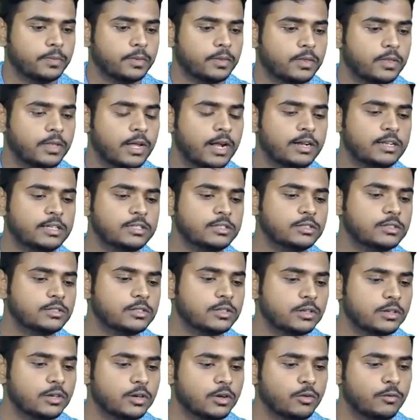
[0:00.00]
That is
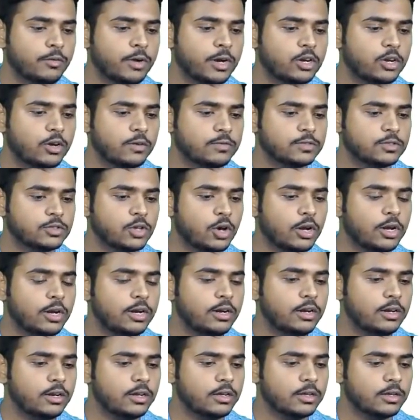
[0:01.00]
weight of solid
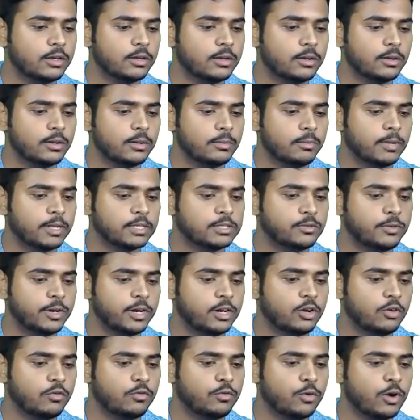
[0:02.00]
plus weight
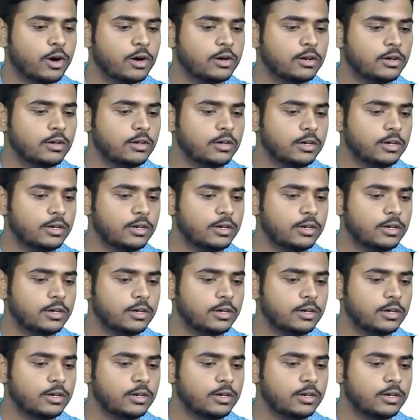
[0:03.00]
of water